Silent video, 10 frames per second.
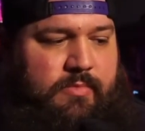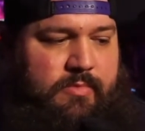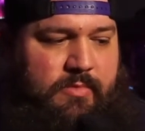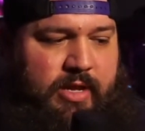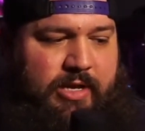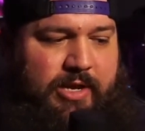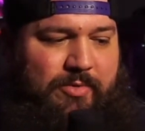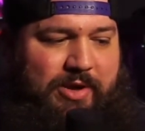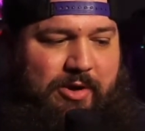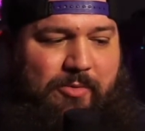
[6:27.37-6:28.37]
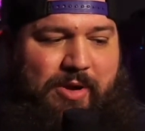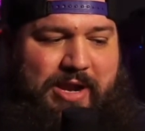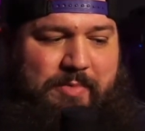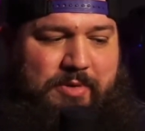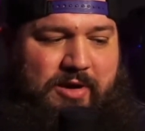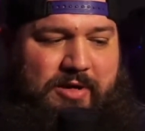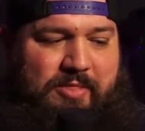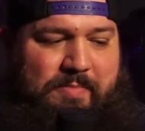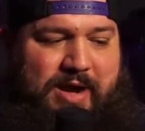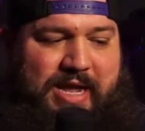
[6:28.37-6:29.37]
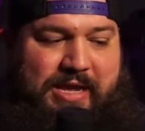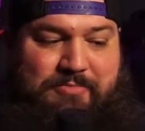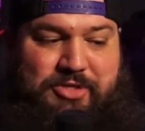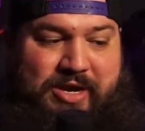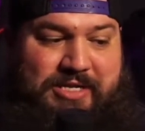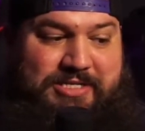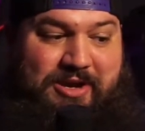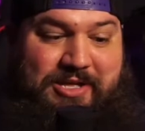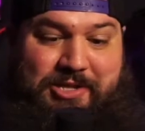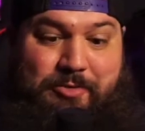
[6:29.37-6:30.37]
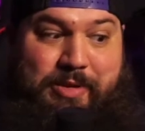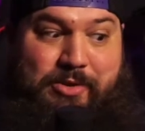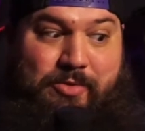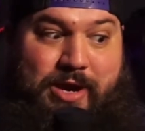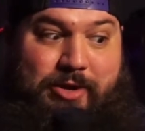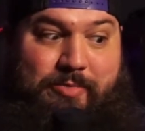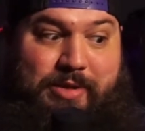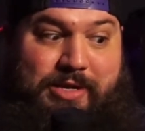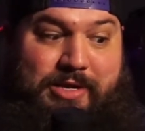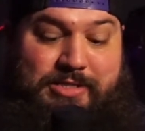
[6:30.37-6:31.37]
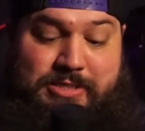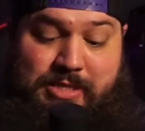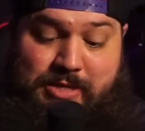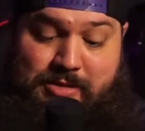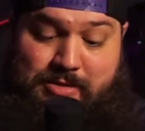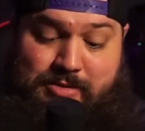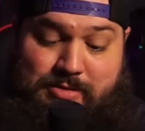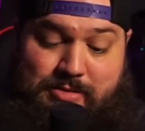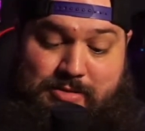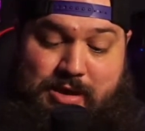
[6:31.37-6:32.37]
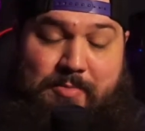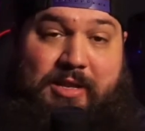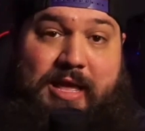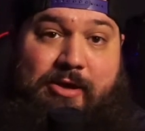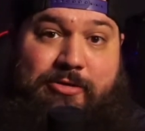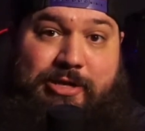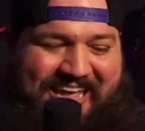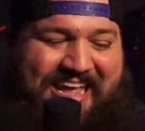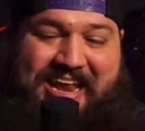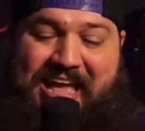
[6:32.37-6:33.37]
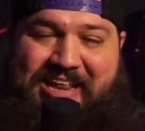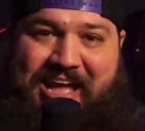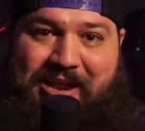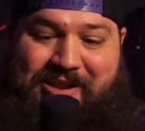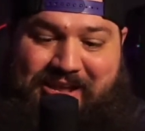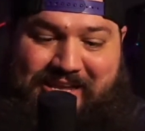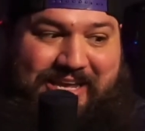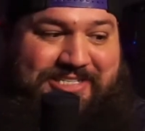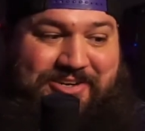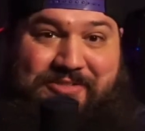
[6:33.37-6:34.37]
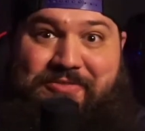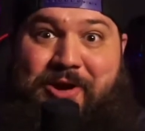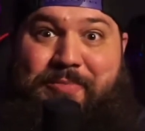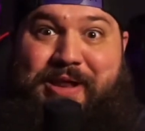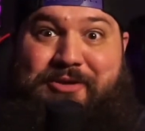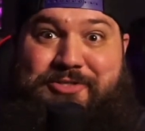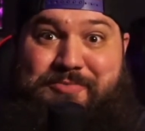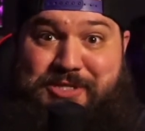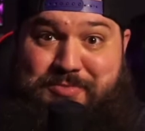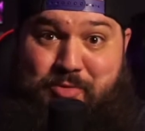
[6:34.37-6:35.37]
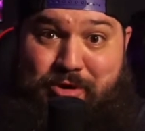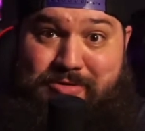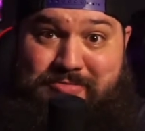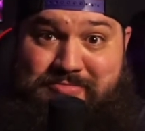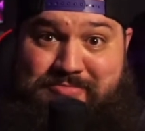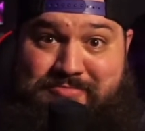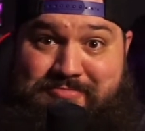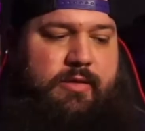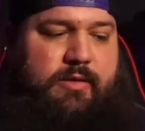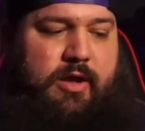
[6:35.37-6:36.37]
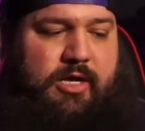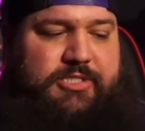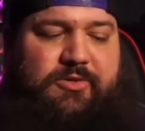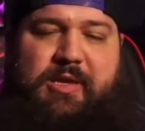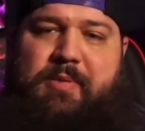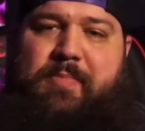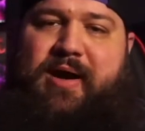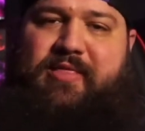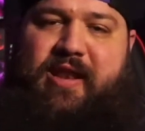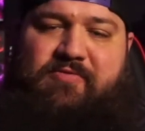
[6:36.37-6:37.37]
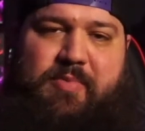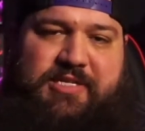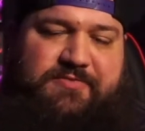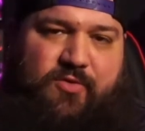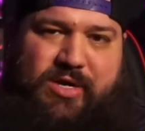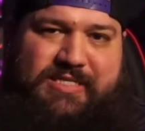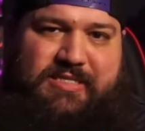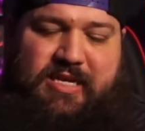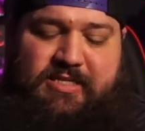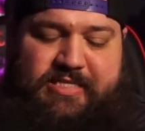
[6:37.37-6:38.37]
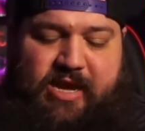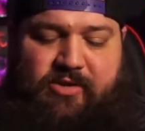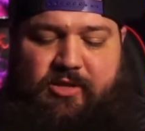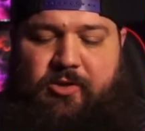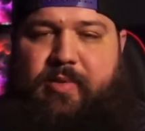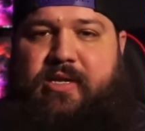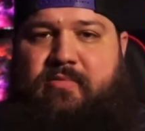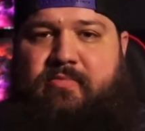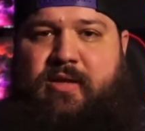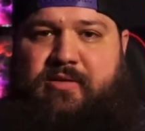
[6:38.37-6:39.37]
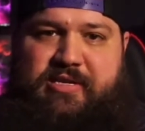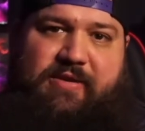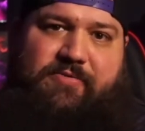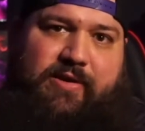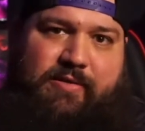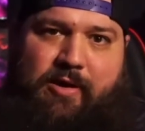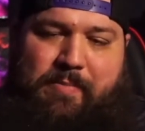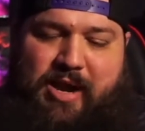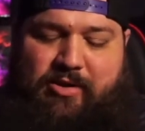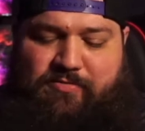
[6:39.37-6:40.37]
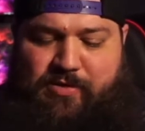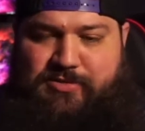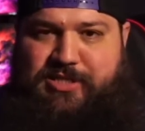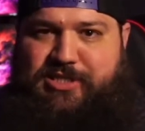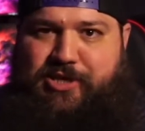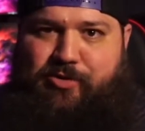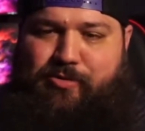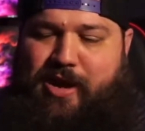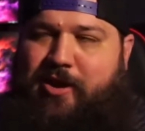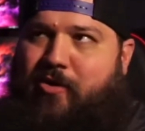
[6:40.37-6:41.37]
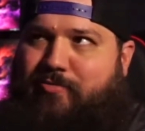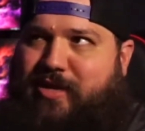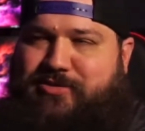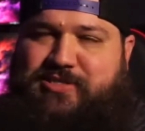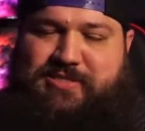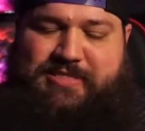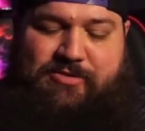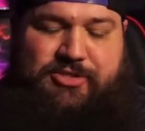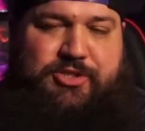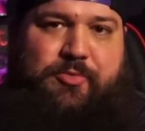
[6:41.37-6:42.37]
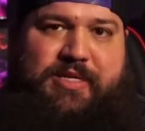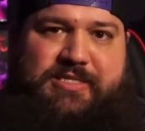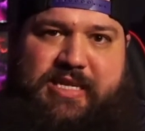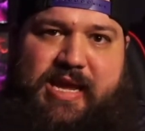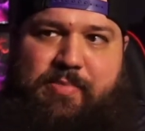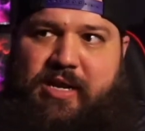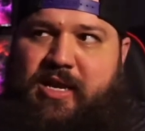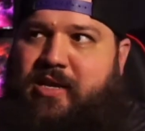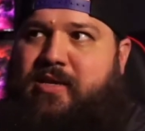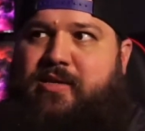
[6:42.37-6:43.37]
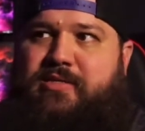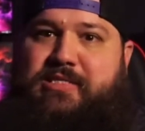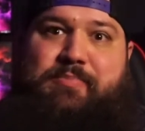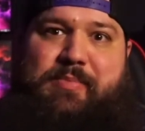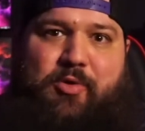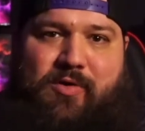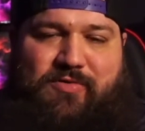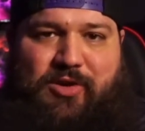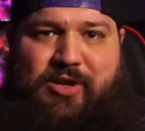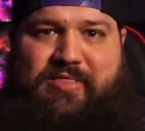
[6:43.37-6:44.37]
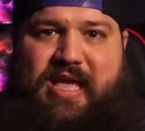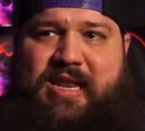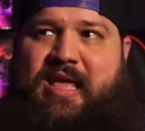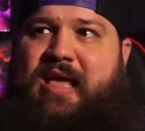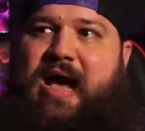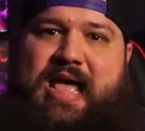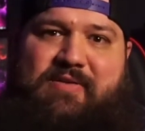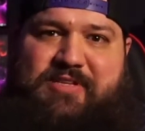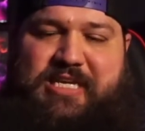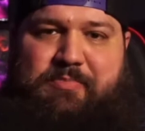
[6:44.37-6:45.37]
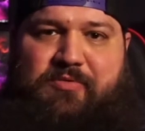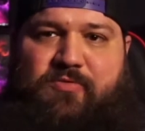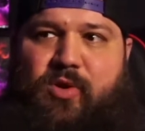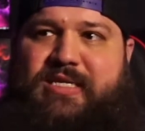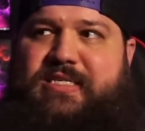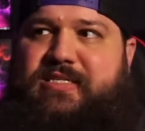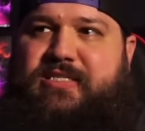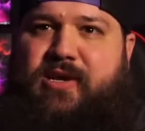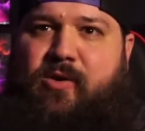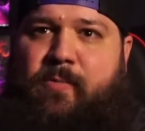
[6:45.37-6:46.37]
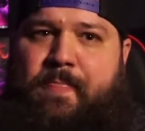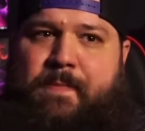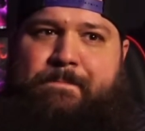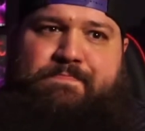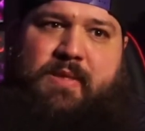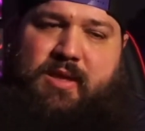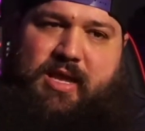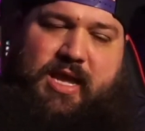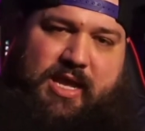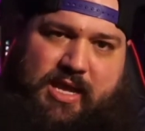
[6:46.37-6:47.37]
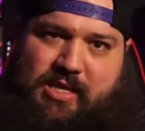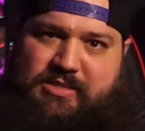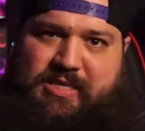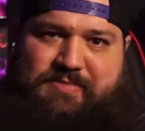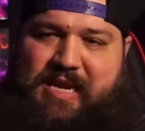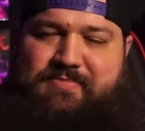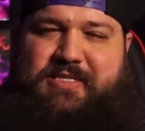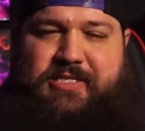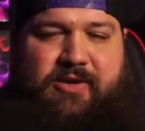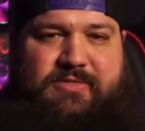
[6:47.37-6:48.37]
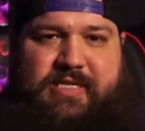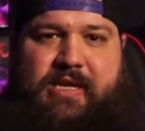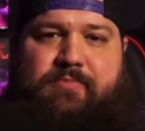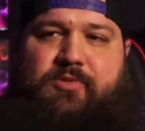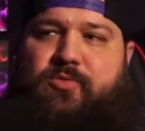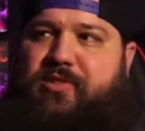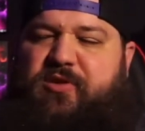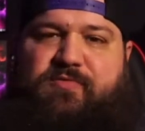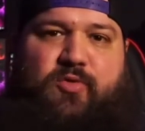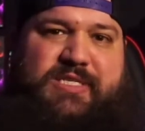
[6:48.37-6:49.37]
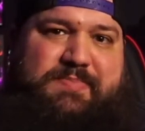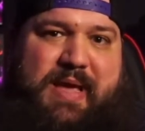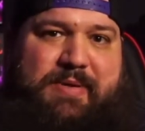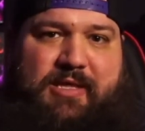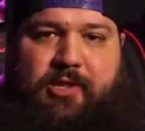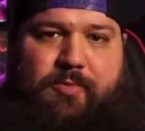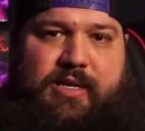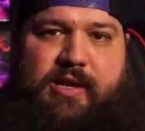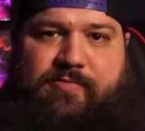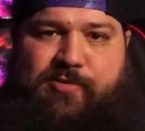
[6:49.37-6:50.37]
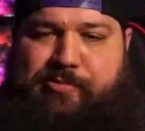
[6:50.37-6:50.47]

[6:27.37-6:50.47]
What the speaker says: And here we are right up on the mic. I'm trying to talk a little bit quieter because I'm a loud dude and I can't turn the volume down too much more. Also, keep in mind that everybody's voice is going to sound a little bit different on microphones in general. I know that sounds stupid to say, but some people overlook that. I have a deeper voice, and so sometimes the tones that come through with your voice may be a little bit different.